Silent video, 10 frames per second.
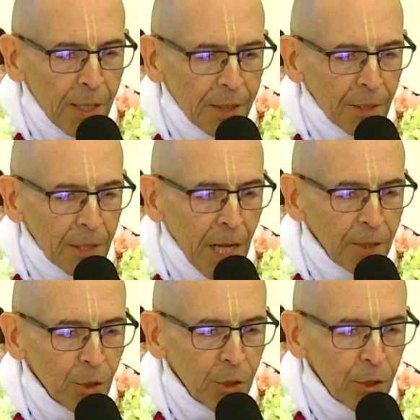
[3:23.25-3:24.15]
like the
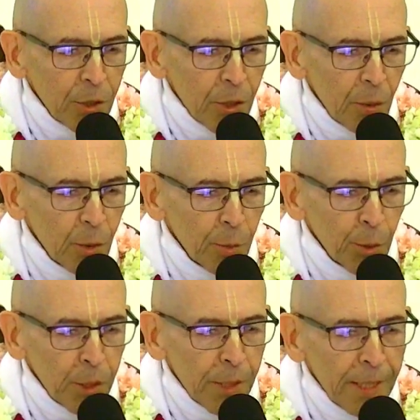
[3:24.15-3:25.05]
Ganges, which
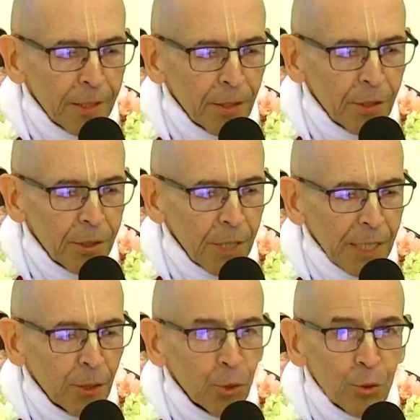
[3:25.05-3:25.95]
put an end to the
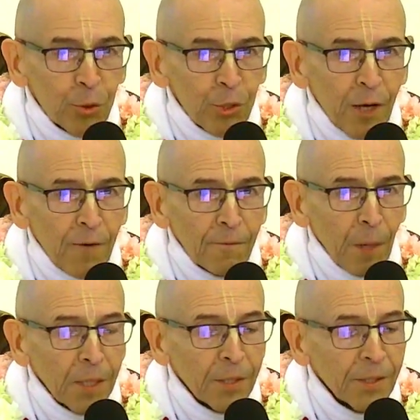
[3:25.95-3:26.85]
dangers of
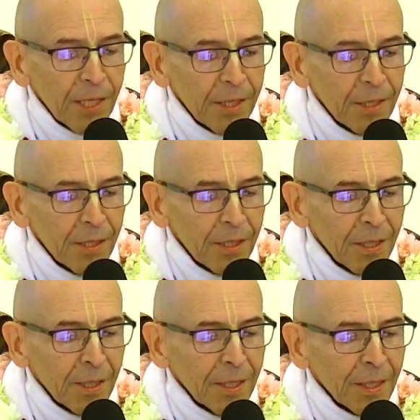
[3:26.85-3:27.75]
mundane
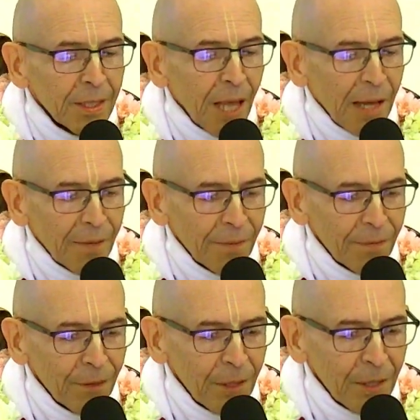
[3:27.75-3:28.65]
life.